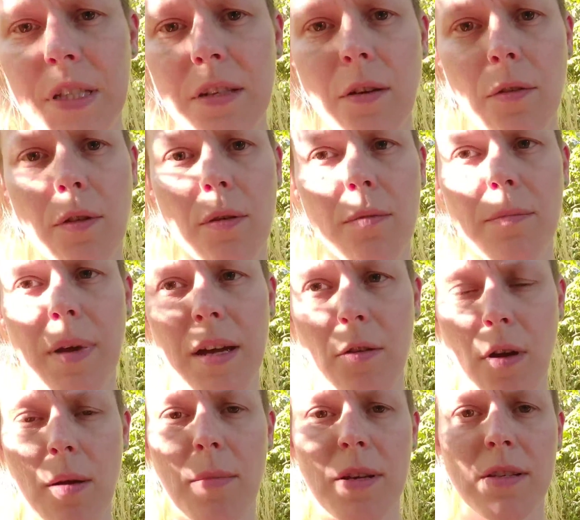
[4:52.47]
know that my
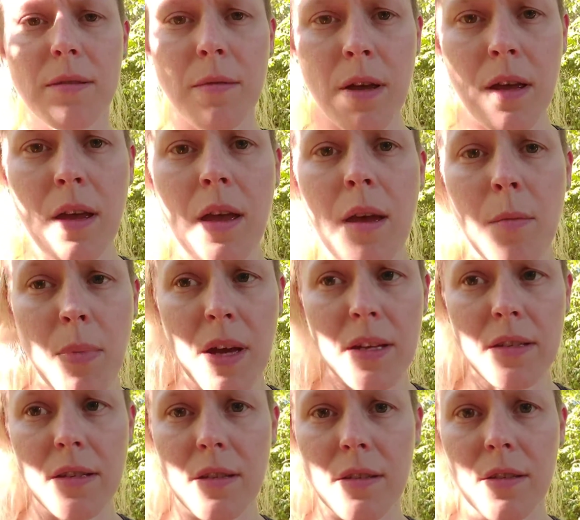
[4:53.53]
grandma's
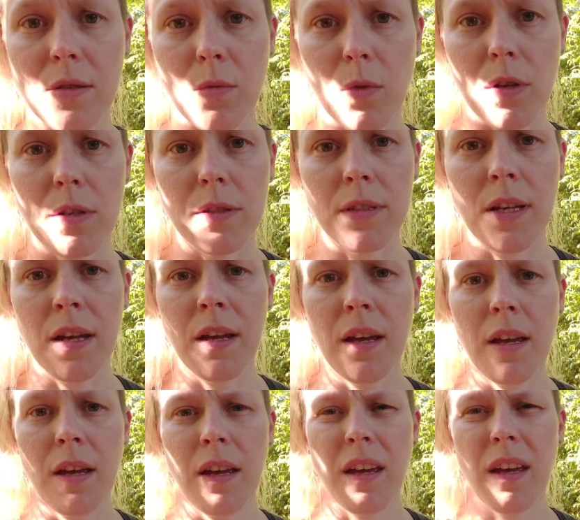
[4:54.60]
passed in this world,
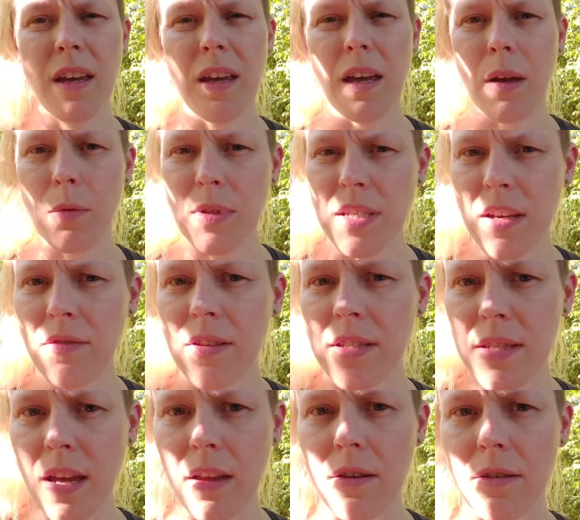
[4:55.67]
it was
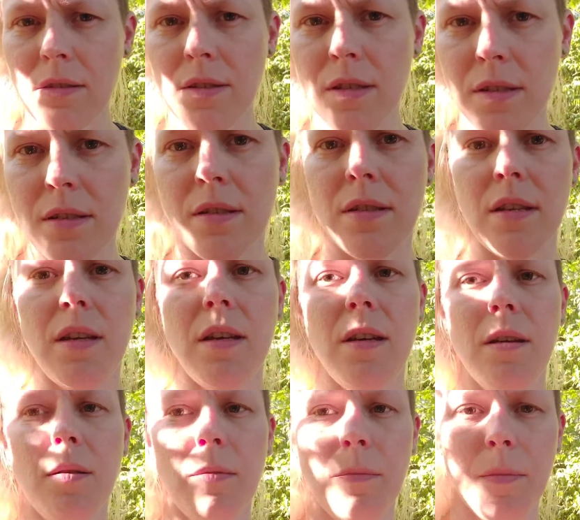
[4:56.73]
even sadder to
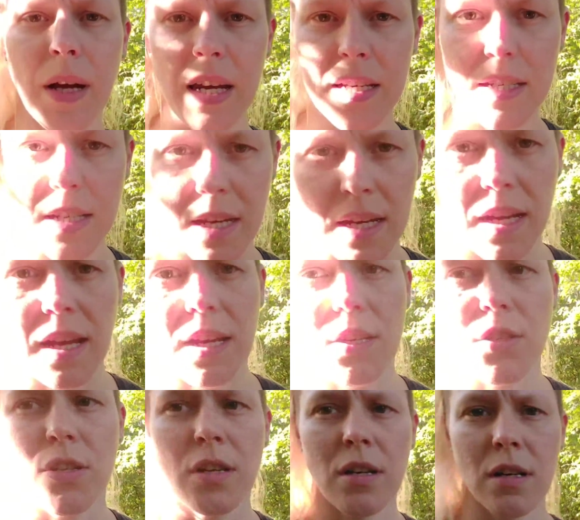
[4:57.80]
see my
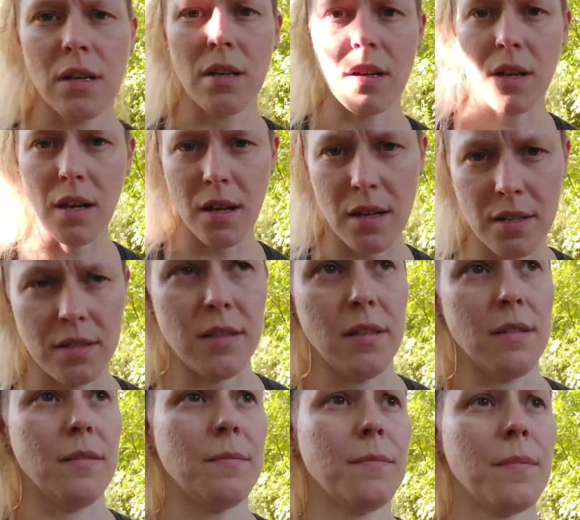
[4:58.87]
teenage
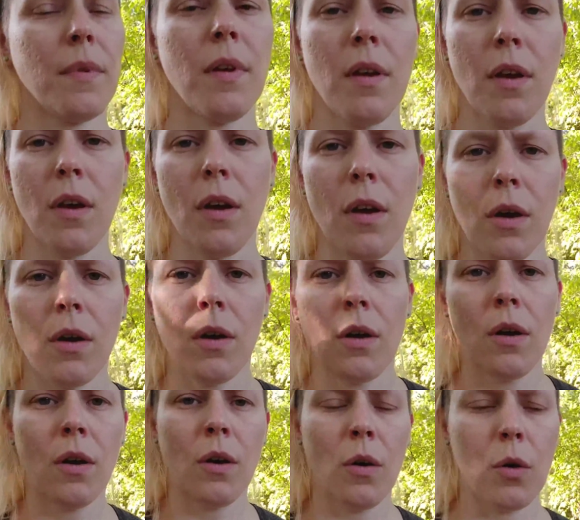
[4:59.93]
cousin,
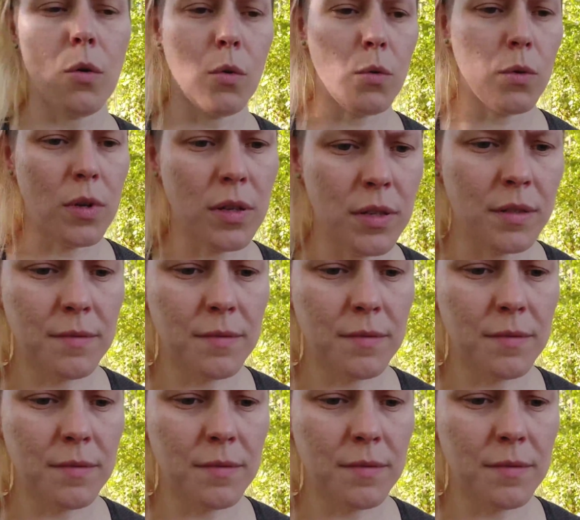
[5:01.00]
who